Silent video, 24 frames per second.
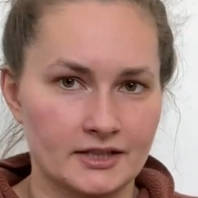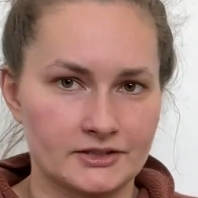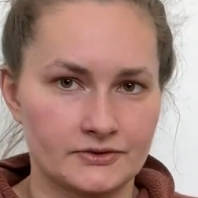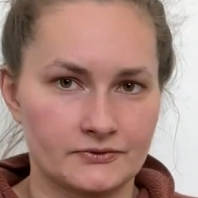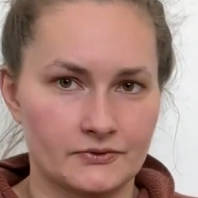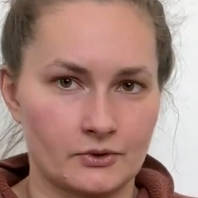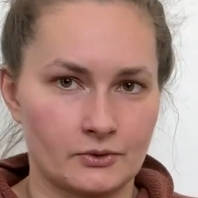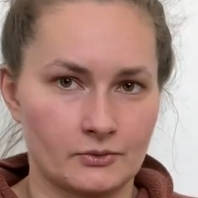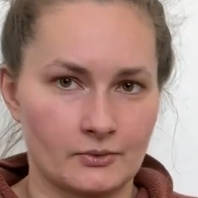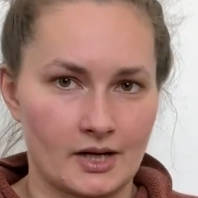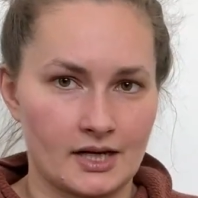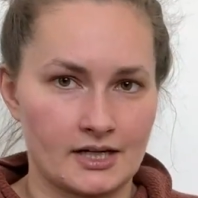
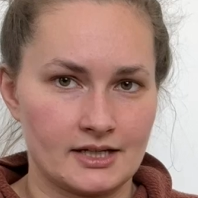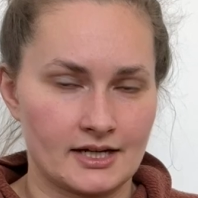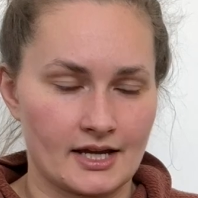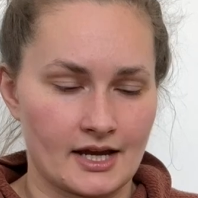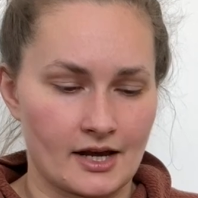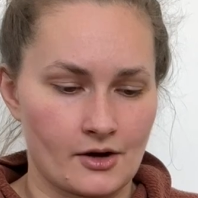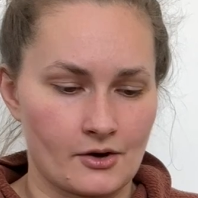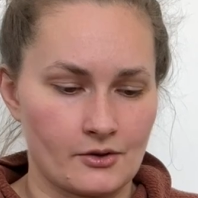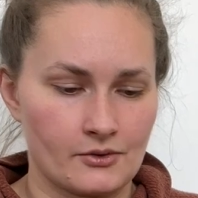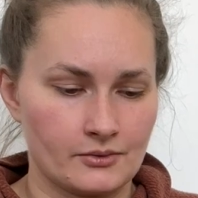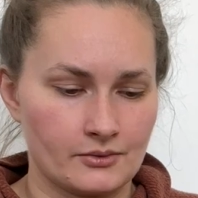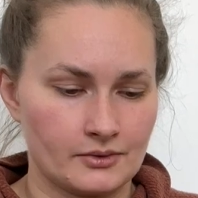for right
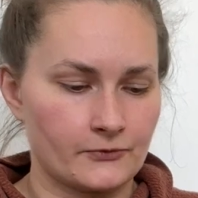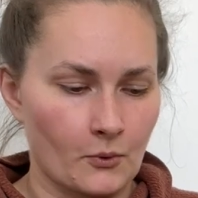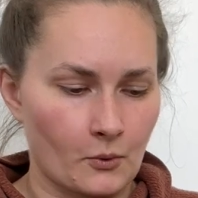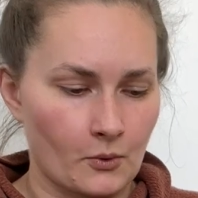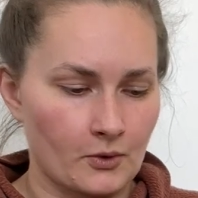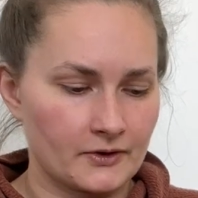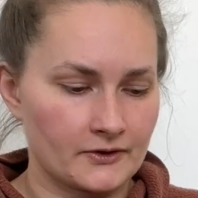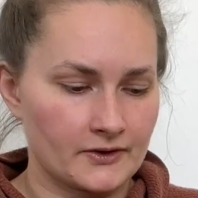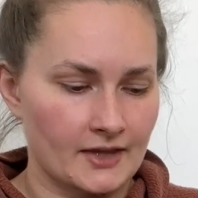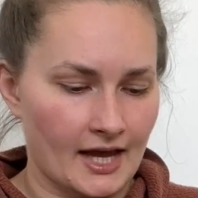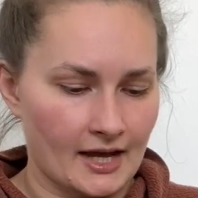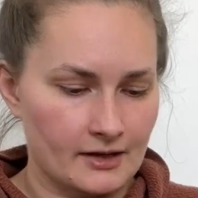now for
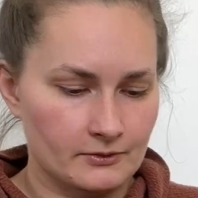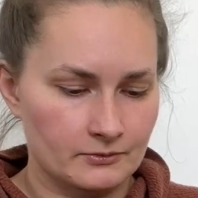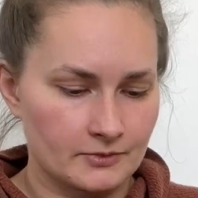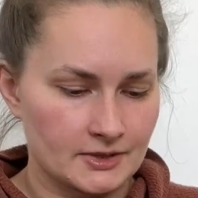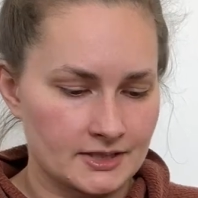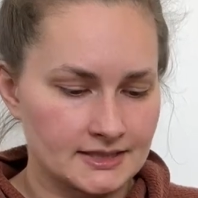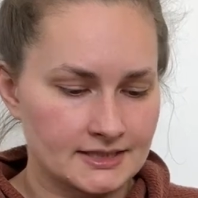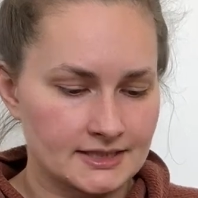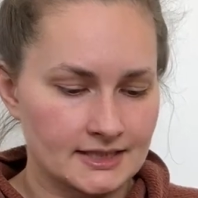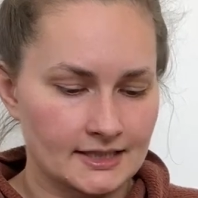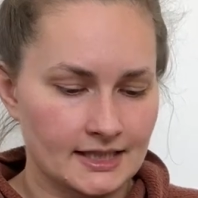that reason.